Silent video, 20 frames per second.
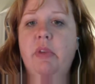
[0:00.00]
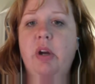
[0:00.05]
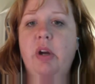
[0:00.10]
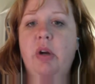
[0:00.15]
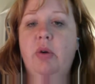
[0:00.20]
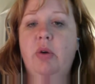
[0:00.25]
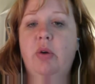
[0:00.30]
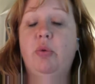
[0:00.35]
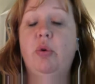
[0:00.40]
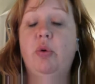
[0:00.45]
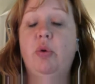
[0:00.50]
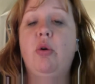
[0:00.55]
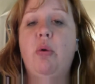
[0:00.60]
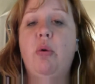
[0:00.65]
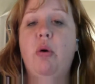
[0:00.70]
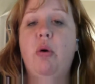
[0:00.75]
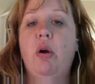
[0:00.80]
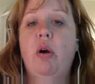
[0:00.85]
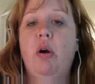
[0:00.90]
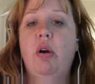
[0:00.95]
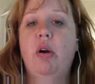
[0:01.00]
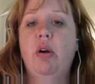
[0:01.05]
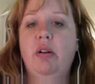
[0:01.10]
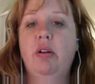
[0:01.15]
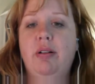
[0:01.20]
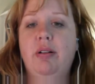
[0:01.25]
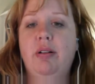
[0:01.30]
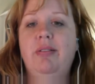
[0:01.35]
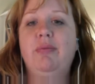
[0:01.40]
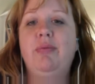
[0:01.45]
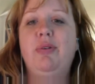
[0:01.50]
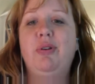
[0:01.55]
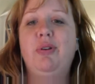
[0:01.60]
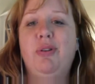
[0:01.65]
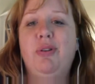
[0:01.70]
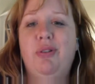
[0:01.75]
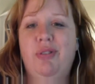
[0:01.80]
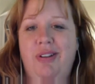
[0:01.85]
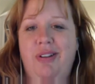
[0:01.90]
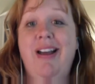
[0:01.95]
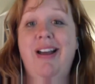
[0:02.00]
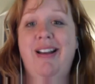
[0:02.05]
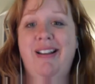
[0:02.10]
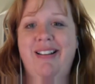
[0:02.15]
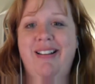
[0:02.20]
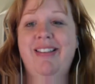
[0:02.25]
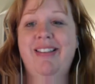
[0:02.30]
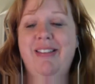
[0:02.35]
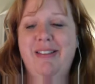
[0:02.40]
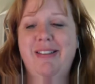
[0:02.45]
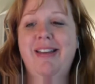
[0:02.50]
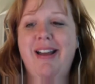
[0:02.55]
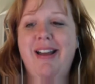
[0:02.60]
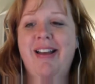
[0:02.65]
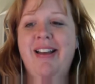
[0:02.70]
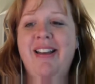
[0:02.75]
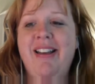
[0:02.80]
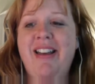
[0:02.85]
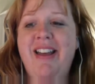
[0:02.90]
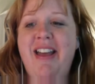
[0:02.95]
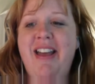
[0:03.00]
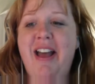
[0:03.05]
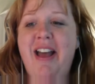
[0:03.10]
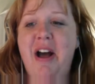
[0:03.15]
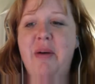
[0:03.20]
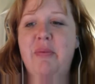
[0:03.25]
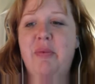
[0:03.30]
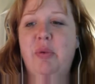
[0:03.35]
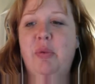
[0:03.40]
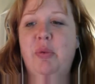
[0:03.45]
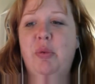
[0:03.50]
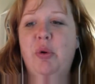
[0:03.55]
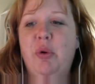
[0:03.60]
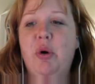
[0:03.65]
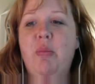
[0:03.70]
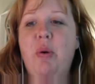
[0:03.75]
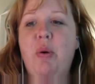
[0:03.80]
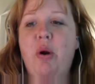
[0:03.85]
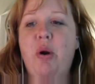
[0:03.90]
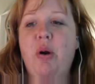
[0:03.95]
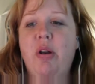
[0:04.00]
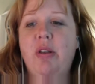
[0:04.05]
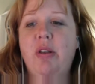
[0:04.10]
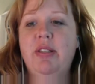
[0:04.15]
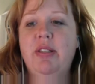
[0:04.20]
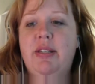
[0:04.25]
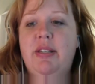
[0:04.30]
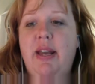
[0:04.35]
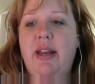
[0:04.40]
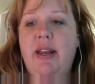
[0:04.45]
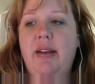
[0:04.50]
rural part, yeah, a rural part of the state.